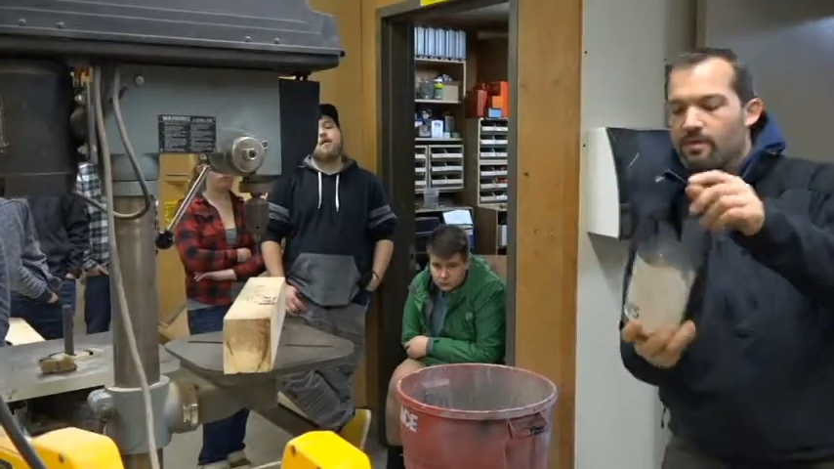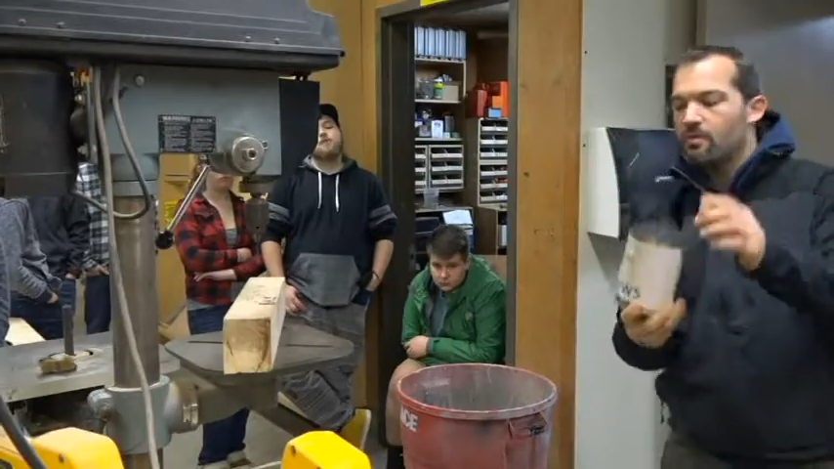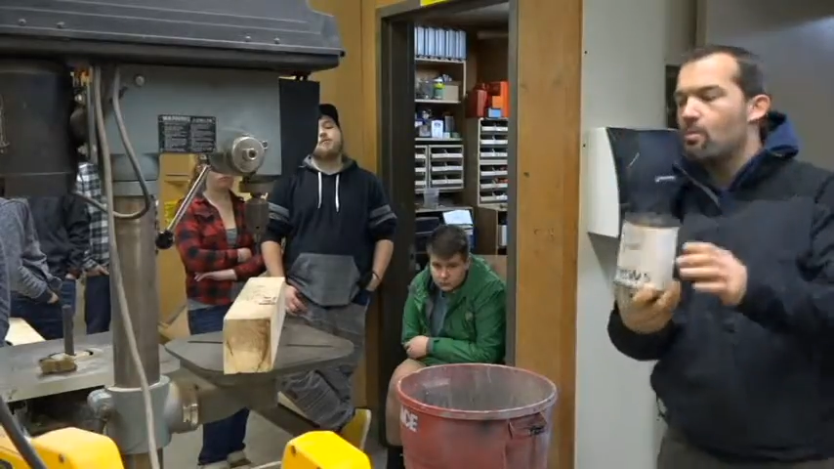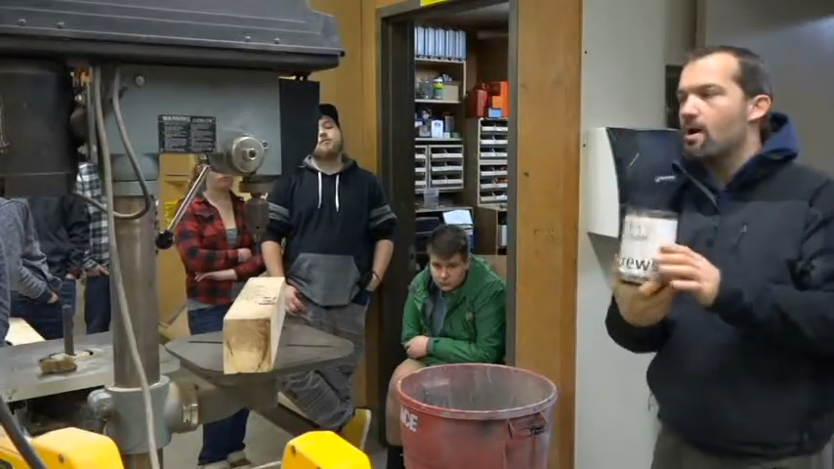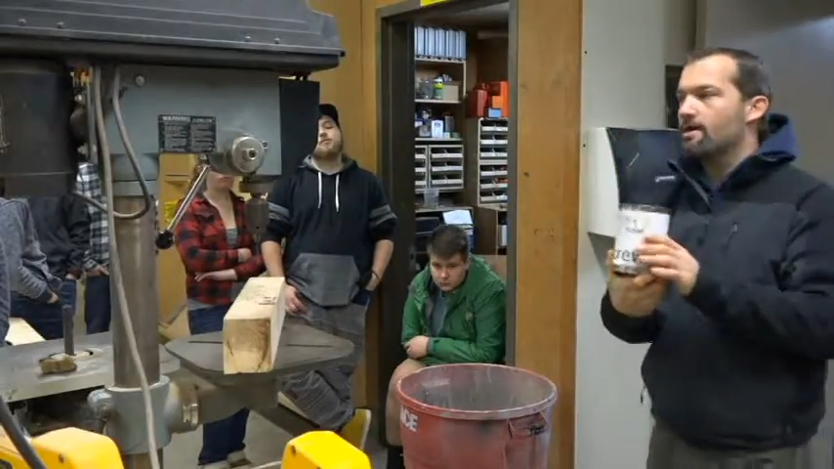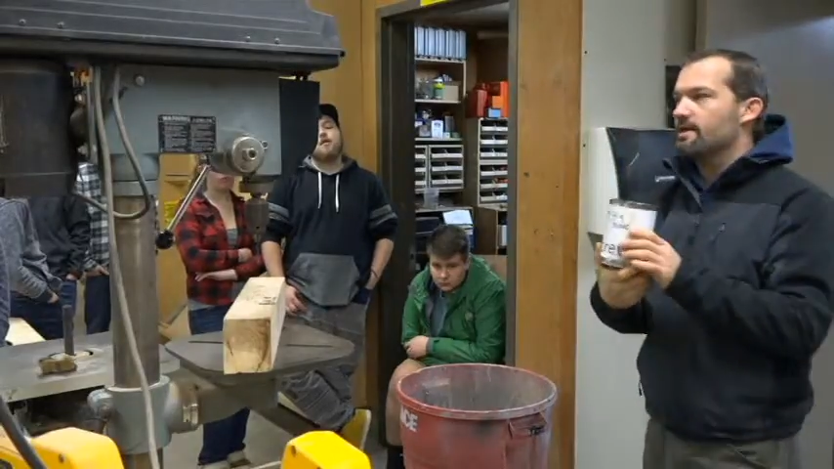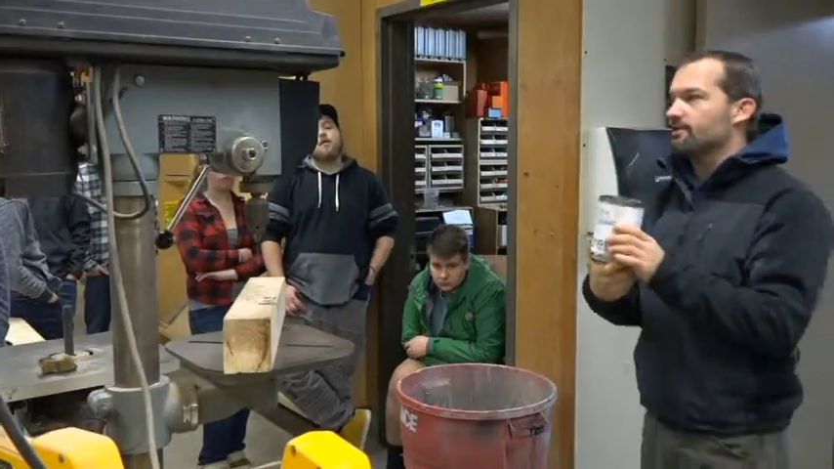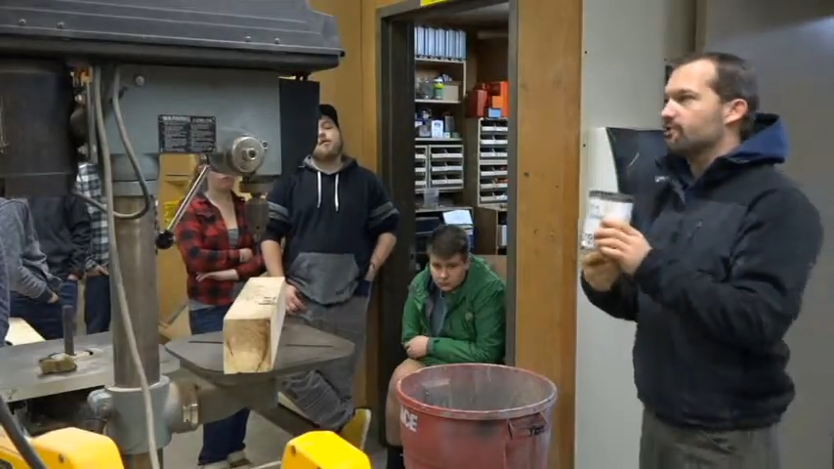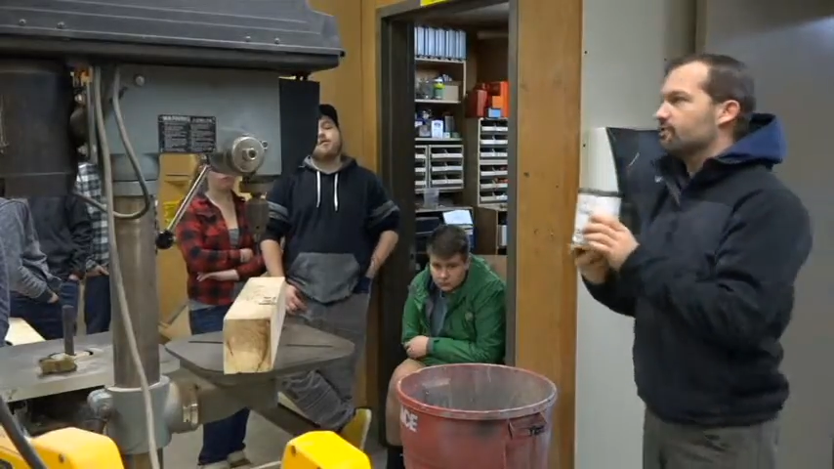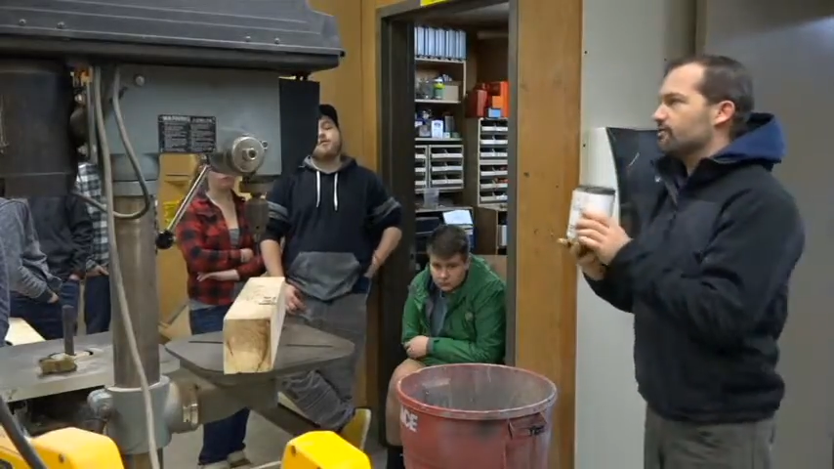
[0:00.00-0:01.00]
the
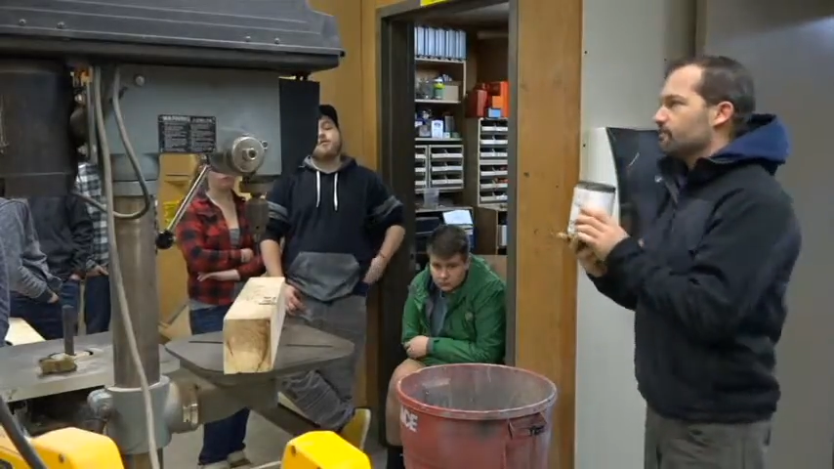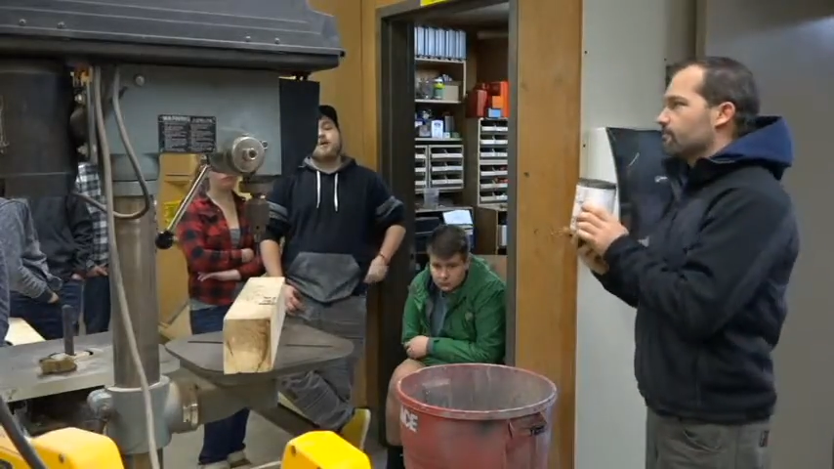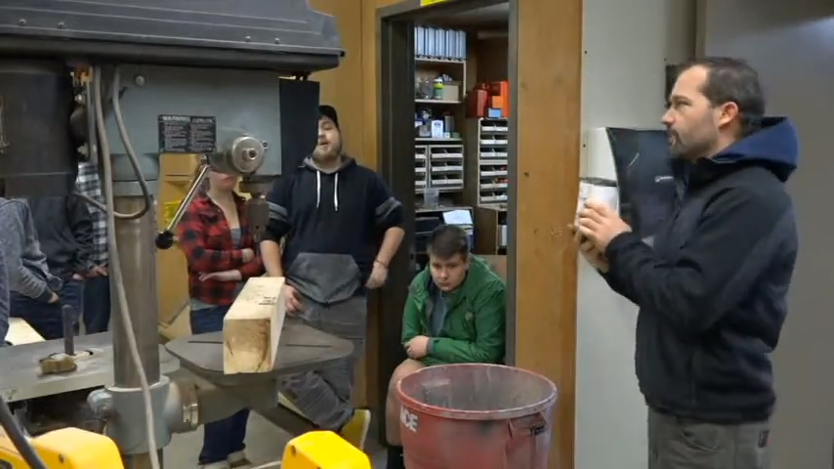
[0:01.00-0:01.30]
1-inch